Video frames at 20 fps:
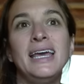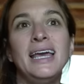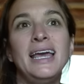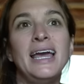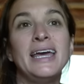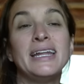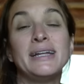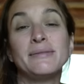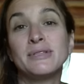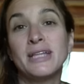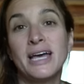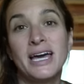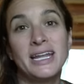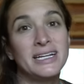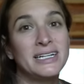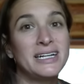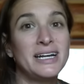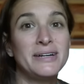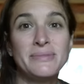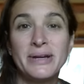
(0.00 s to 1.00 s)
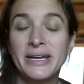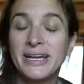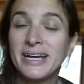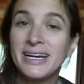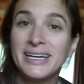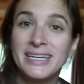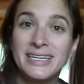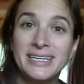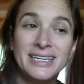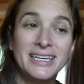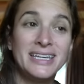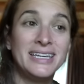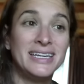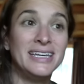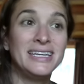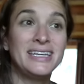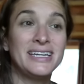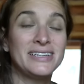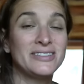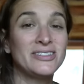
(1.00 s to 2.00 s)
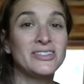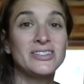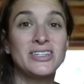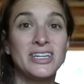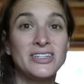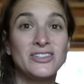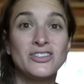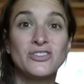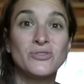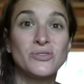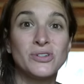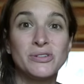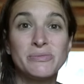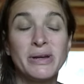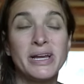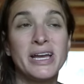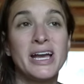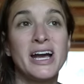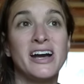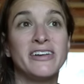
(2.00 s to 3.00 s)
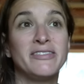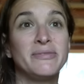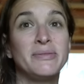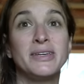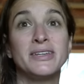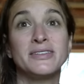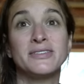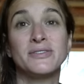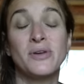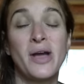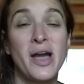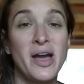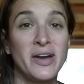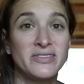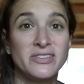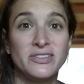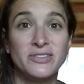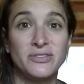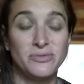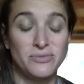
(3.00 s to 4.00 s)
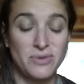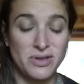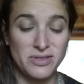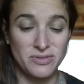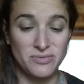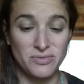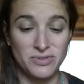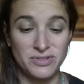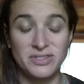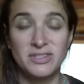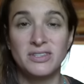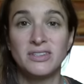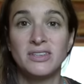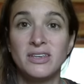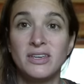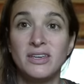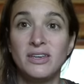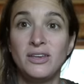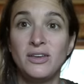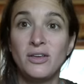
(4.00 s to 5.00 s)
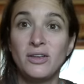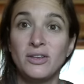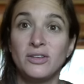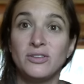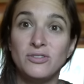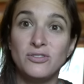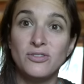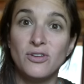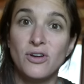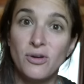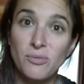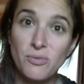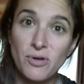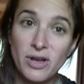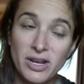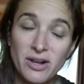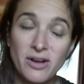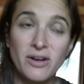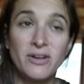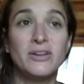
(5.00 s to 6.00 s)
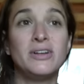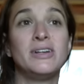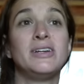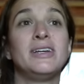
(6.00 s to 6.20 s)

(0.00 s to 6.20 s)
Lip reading: And I'm glad I cut my hike yesterday short by half because the afternoon weather was no bueno.